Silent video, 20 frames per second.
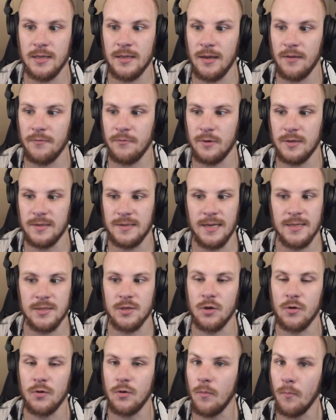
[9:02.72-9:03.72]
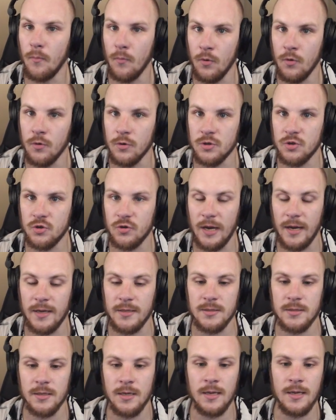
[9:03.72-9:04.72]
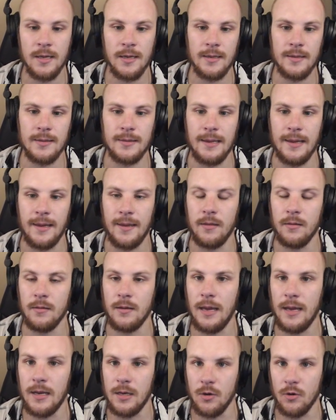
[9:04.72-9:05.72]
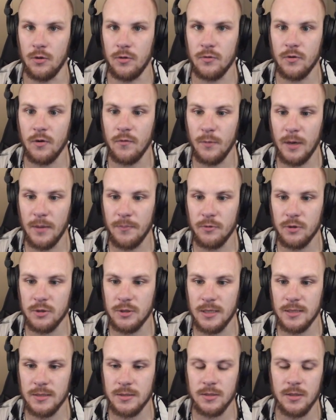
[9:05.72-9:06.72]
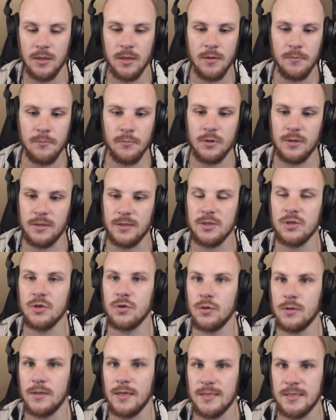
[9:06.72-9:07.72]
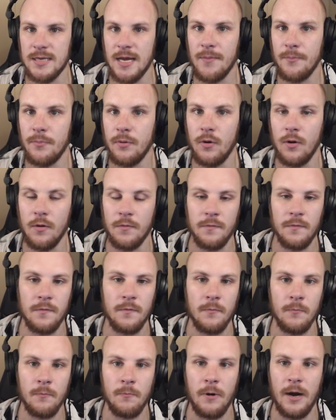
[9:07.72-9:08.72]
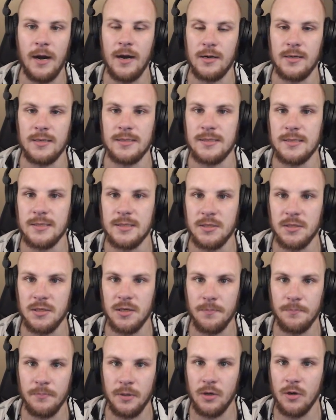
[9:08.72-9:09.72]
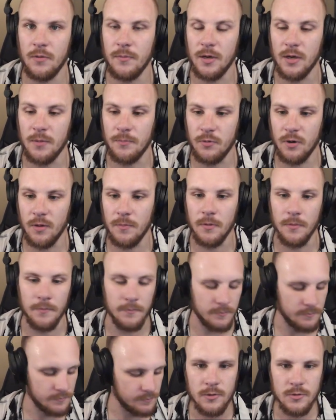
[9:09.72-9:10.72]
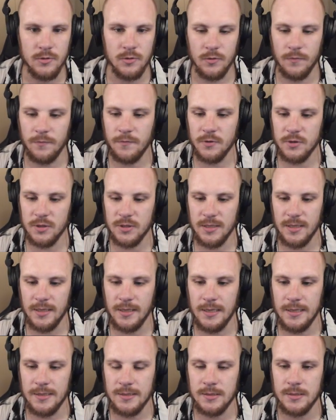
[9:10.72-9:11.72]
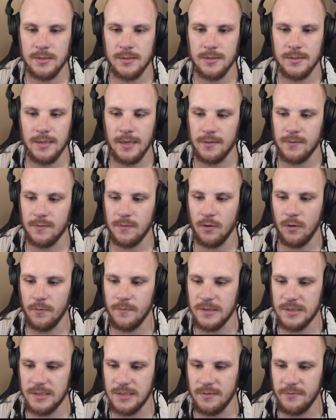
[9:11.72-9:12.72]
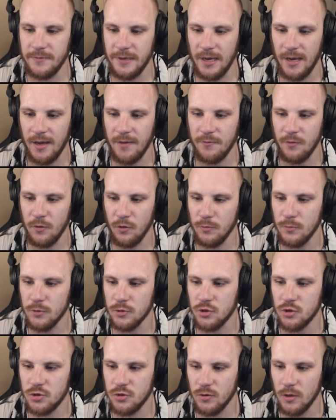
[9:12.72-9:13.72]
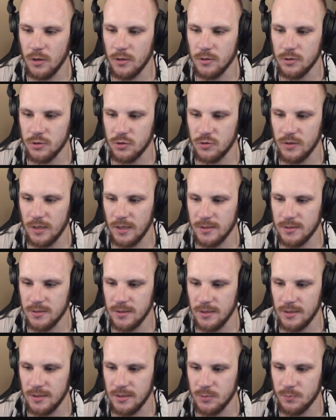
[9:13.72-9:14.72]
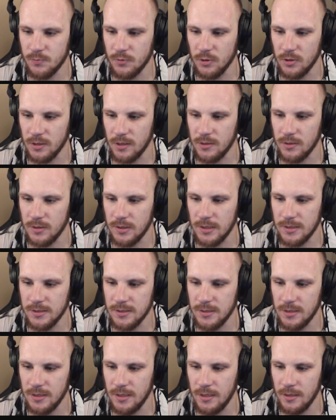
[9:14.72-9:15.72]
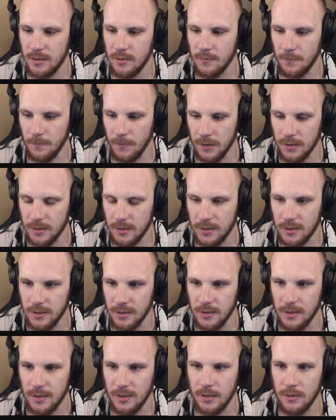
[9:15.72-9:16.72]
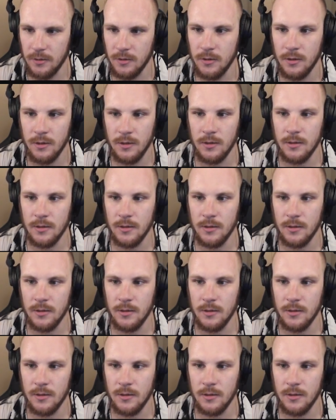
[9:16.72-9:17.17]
and therefore it has a lot more tracks than any other of my projects. But this is a good example of where this is becoming a problem. So the first thing is that obviously we have almost 200 tracks in this project. You can see here 199.